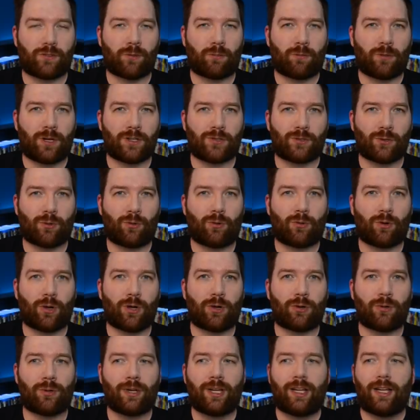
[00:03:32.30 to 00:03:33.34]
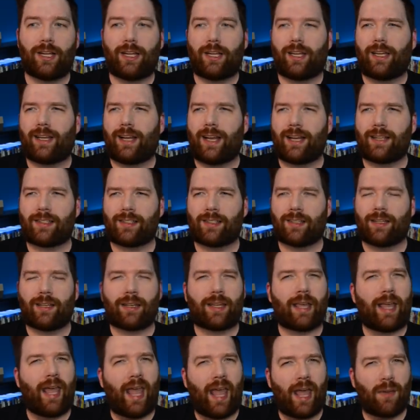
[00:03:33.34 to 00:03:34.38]
from Russell Crowe. It has a
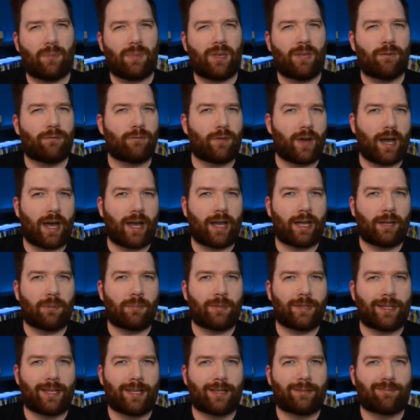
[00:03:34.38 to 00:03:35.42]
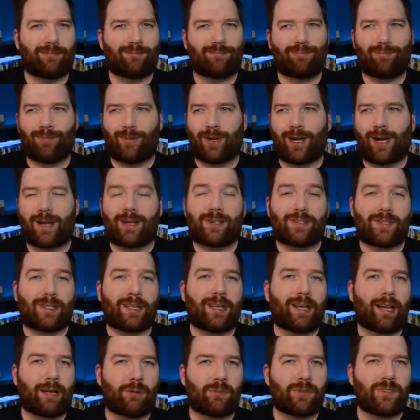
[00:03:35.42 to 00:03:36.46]
campy vibe that,
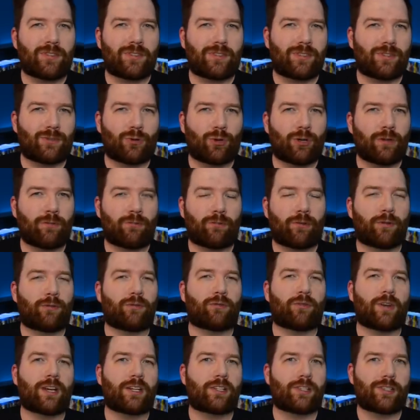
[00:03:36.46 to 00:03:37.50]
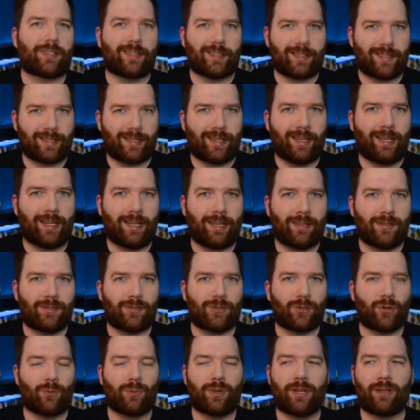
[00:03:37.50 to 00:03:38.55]
honestly, I was sort of refreshed to see.
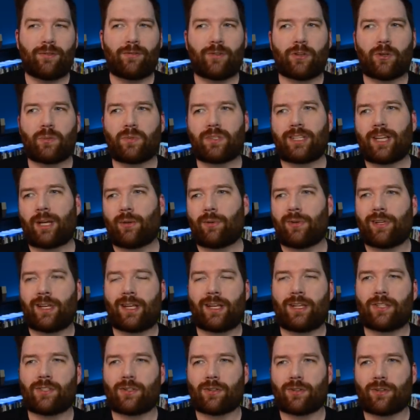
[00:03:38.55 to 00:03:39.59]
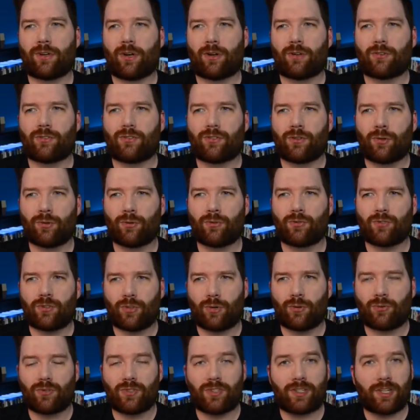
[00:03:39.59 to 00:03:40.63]
So many films nowadays are so
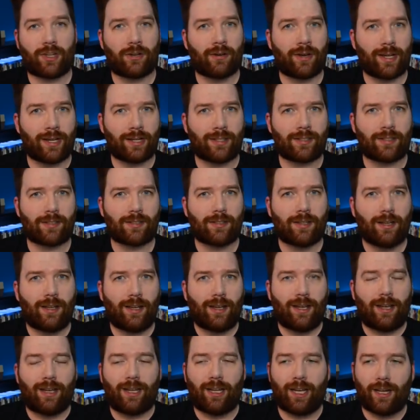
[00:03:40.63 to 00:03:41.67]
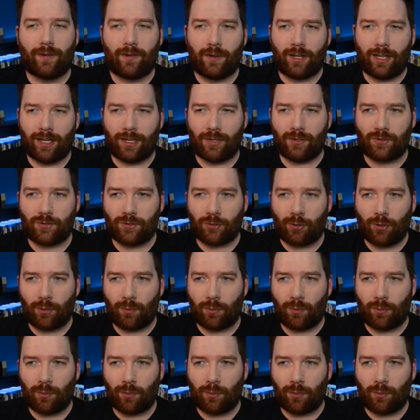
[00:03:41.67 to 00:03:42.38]
serious, and everything is so